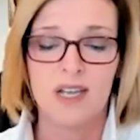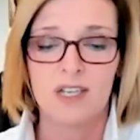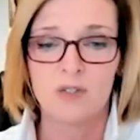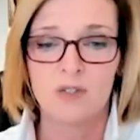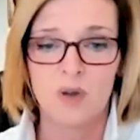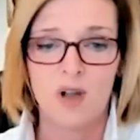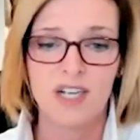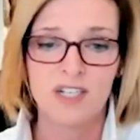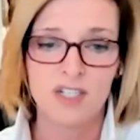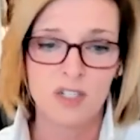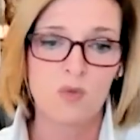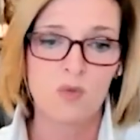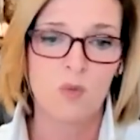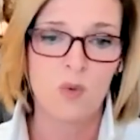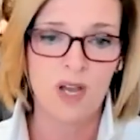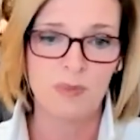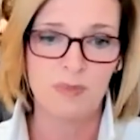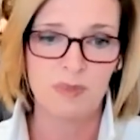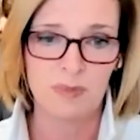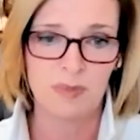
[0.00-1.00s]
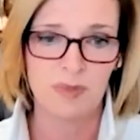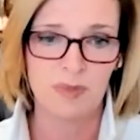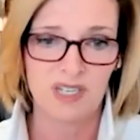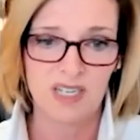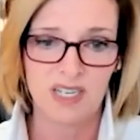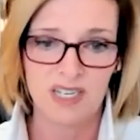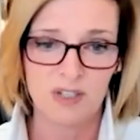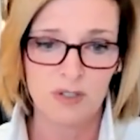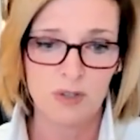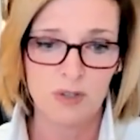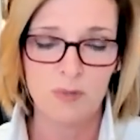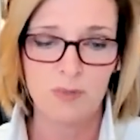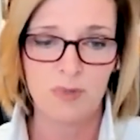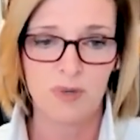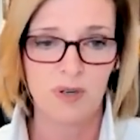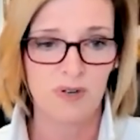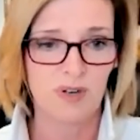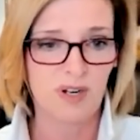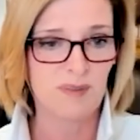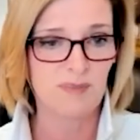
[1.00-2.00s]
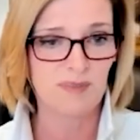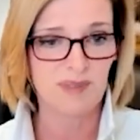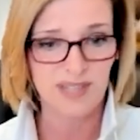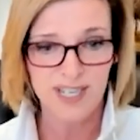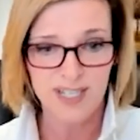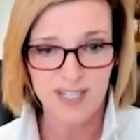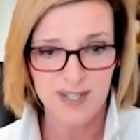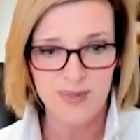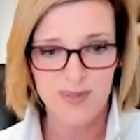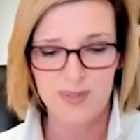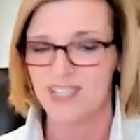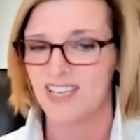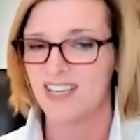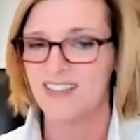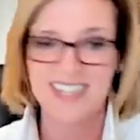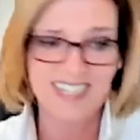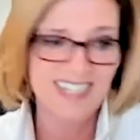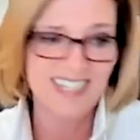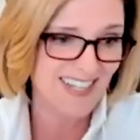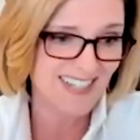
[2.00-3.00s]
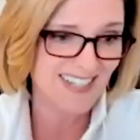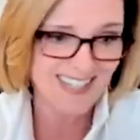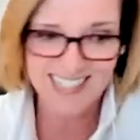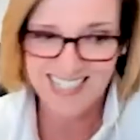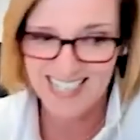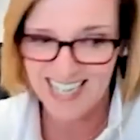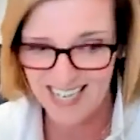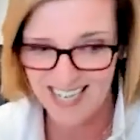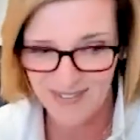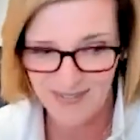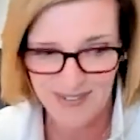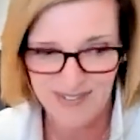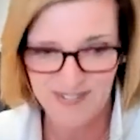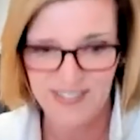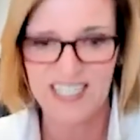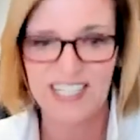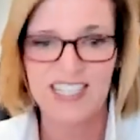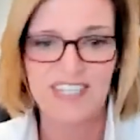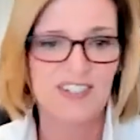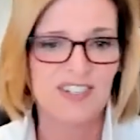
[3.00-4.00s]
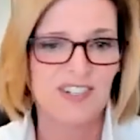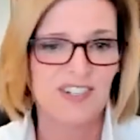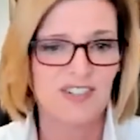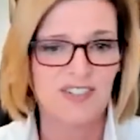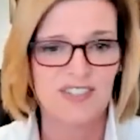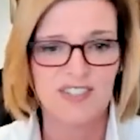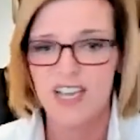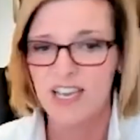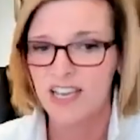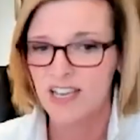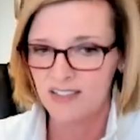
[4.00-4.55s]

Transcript: So I just want people to get into a program, like you said, that doesn't take 15 years,